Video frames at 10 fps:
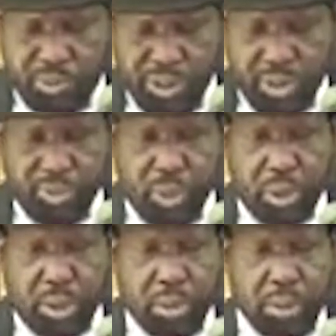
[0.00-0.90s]
it
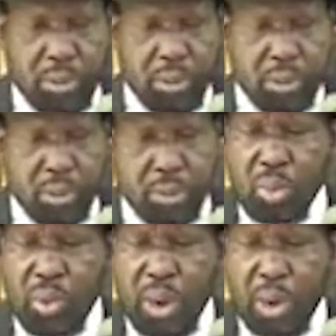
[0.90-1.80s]
faithfully.
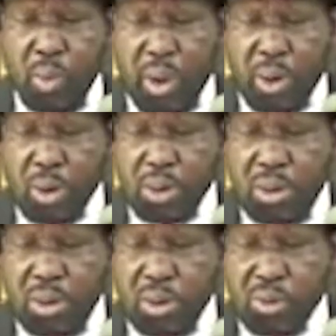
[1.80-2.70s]
While work
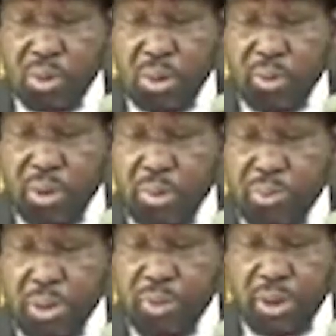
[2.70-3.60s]
continues on the
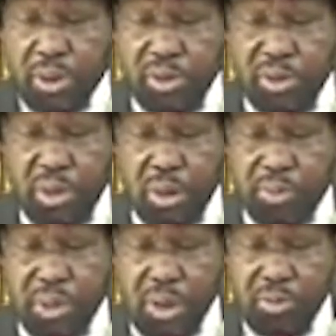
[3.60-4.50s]
implementation
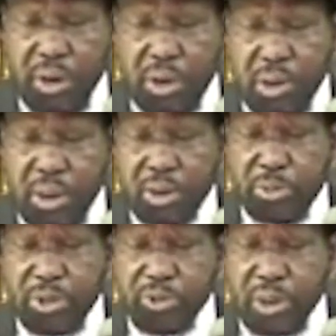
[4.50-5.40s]
of the
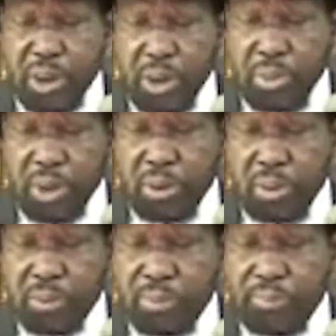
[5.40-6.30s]
revitalized peace agreement,
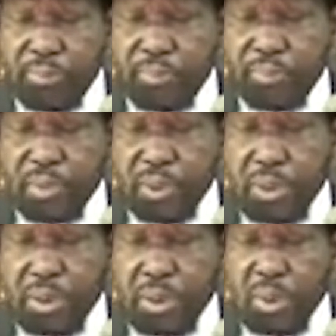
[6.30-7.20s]

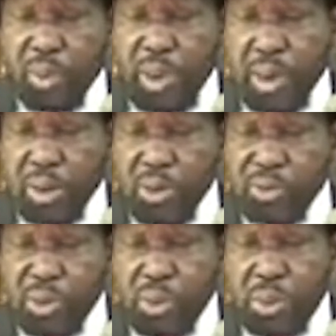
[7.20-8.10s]
we are
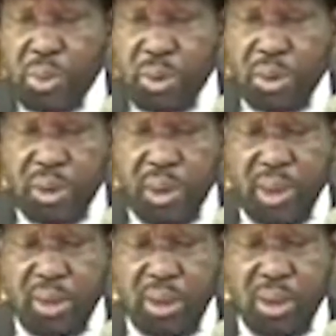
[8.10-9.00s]
also
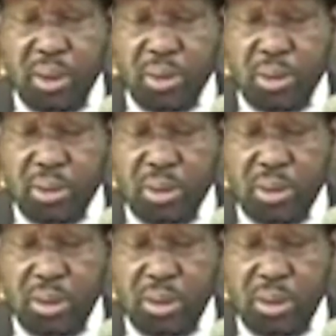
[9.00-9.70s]
engaging